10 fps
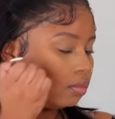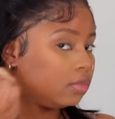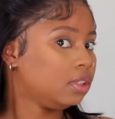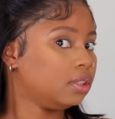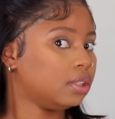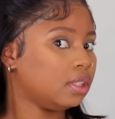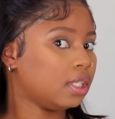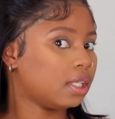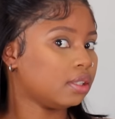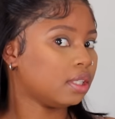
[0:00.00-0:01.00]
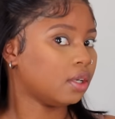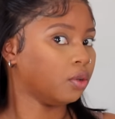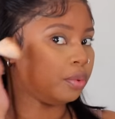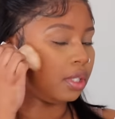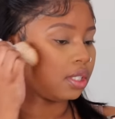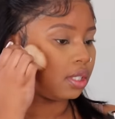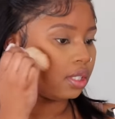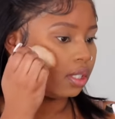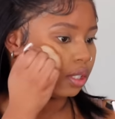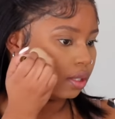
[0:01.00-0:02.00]
Can you see that? I hope you can
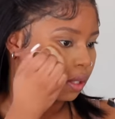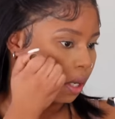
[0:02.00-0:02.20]
see it.